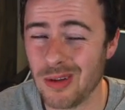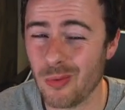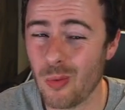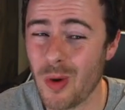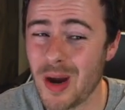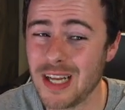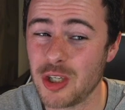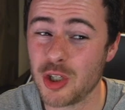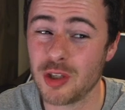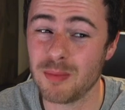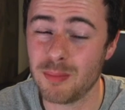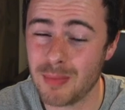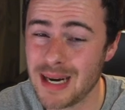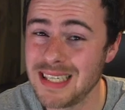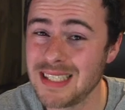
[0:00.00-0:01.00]
which
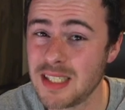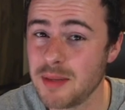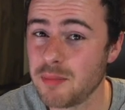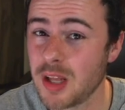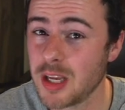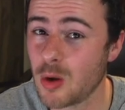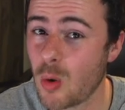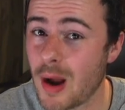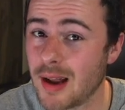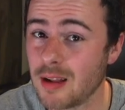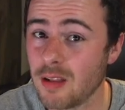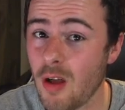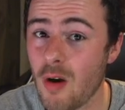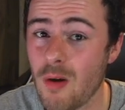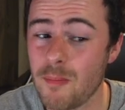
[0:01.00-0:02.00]
might seem like quite a
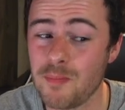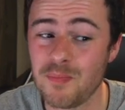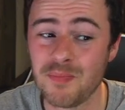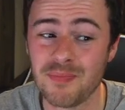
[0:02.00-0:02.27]
lot,